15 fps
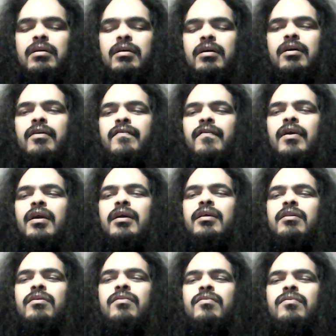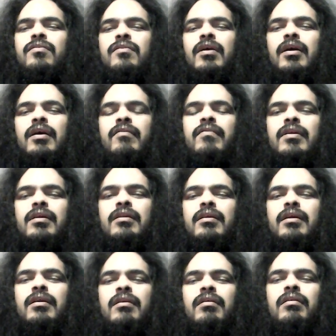of a new heaven
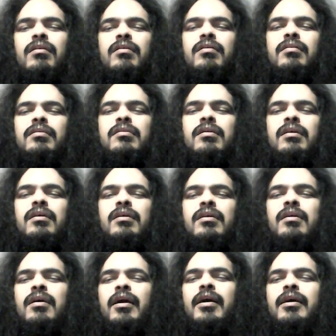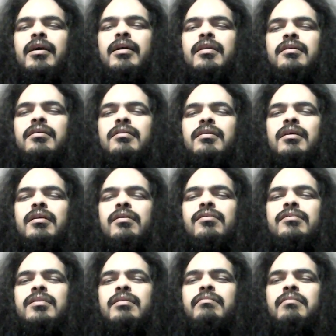and earth and the
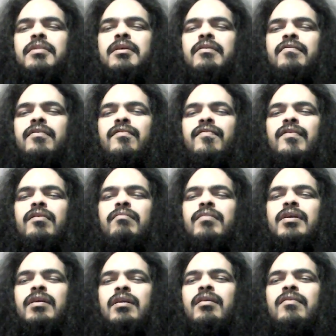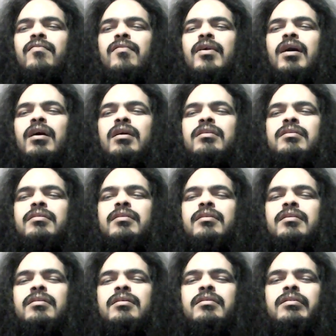ultimate fulfillment of God's
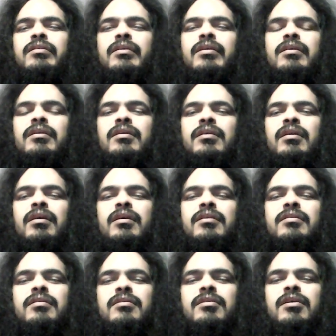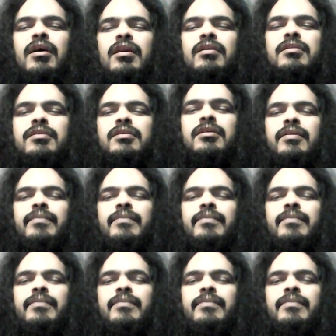goodness in eschatology.